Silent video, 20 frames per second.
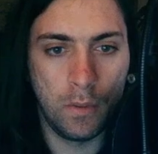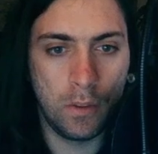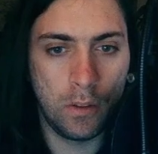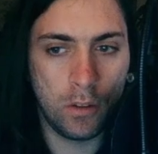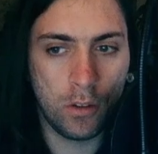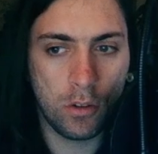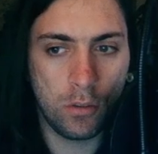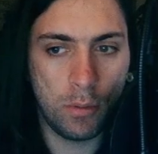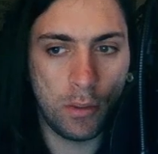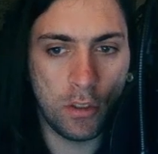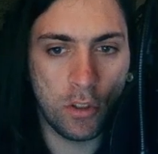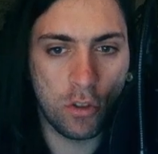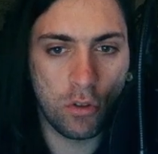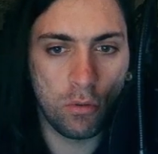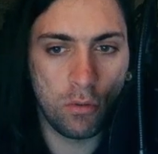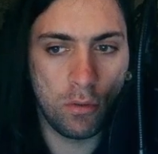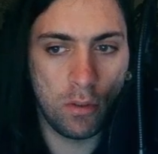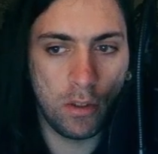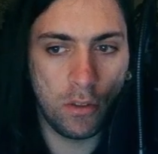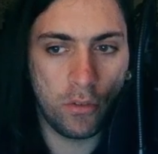Not quite
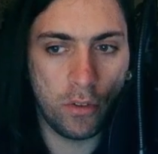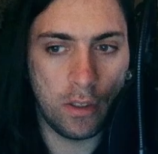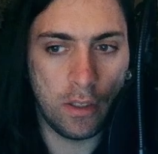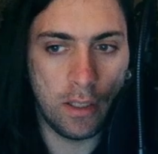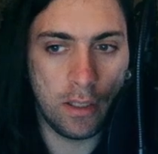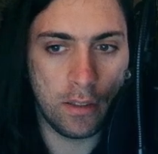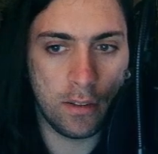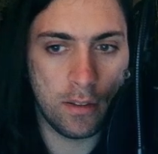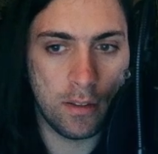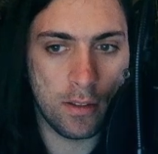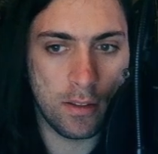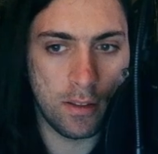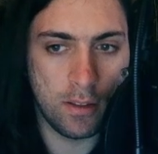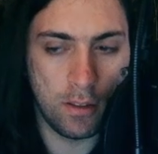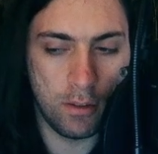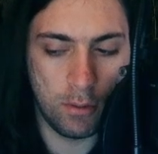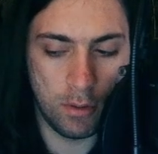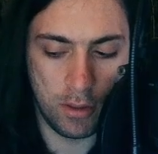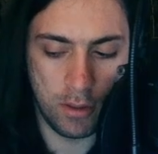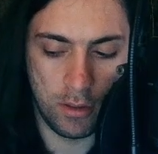sure if I like this
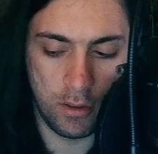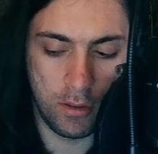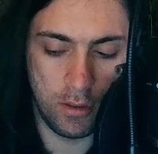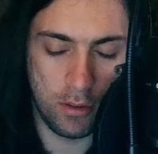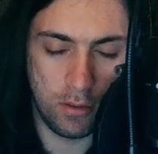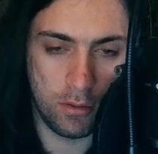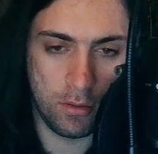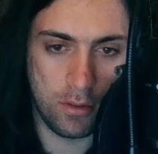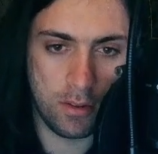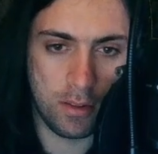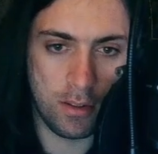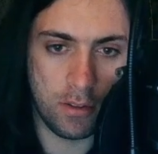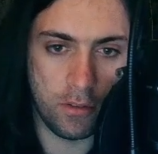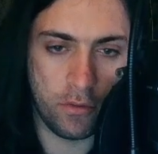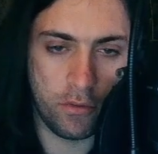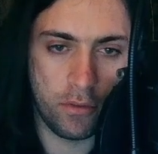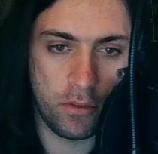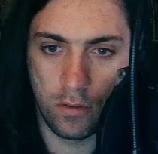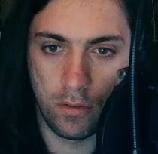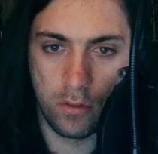lower note
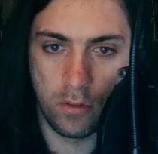stuff.